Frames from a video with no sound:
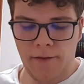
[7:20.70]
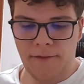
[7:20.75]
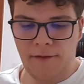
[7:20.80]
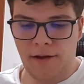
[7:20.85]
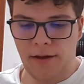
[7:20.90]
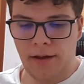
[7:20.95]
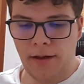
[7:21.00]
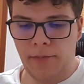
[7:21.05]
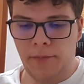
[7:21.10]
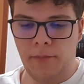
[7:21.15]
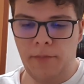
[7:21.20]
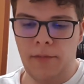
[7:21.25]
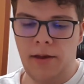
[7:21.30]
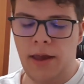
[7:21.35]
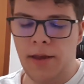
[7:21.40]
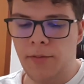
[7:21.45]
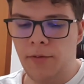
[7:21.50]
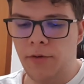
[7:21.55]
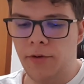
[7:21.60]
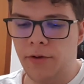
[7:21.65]
I'm
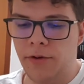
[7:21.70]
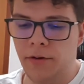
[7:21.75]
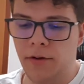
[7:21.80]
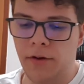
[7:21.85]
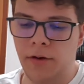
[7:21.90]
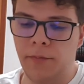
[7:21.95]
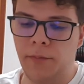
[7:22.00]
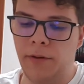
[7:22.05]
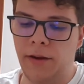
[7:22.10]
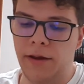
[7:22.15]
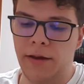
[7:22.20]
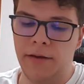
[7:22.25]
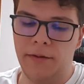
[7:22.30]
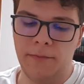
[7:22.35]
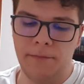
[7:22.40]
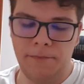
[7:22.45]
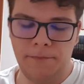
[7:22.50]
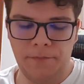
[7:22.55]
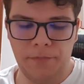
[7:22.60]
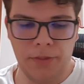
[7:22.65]
able to play it.
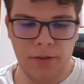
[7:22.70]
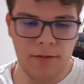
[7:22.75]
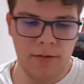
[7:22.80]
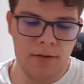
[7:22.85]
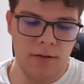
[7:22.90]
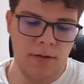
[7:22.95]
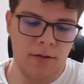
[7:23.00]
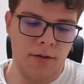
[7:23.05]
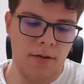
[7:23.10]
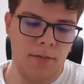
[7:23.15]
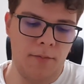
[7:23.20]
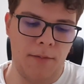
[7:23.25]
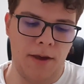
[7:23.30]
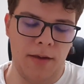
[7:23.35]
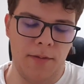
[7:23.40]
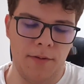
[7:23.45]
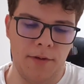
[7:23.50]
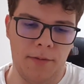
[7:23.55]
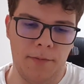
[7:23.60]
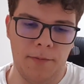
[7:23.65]

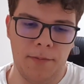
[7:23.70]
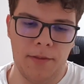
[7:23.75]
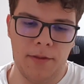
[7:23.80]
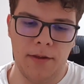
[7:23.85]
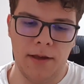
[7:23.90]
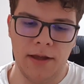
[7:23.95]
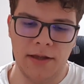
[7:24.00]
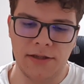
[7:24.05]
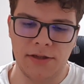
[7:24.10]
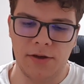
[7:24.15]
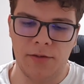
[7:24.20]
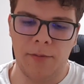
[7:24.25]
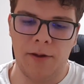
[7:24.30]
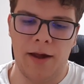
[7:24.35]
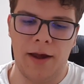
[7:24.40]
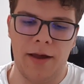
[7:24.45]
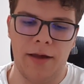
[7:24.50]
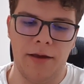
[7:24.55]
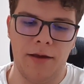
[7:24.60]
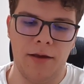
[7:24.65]
Maybe it's on
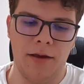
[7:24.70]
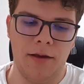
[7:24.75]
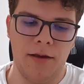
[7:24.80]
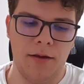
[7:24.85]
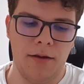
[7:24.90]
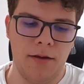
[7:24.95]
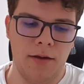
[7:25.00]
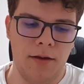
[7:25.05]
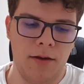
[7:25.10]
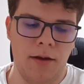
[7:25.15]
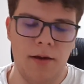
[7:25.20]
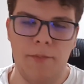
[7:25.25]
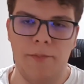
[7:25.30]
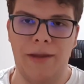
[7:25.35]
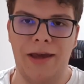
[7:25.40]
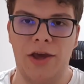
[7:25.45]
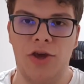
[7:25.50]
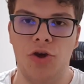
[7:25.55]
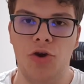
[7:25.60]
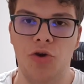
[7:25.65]
my
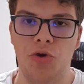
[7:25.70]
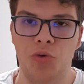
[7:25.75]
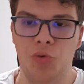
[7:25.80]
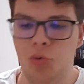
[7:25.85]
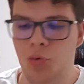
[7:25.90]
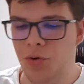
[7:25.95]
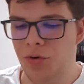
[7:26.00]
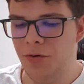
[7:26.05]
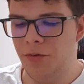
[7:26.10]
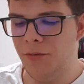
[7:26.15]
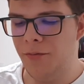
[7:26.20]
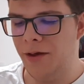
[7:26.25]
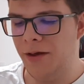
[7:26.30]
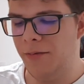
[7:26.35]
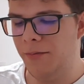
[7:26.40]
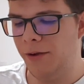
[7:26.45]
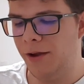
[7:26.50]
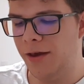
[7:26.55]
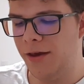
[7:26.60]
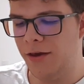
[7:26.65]
queue, my
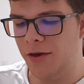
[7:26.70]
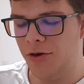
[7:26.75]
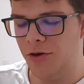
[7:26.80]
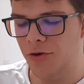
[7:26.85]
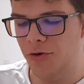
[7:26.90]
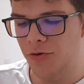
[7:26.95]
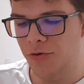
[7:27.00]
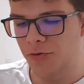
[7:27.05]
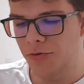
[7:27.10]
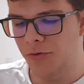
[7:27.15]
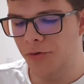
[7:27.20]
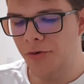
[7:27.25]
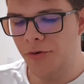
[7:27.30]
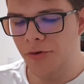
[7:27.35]
playing queue.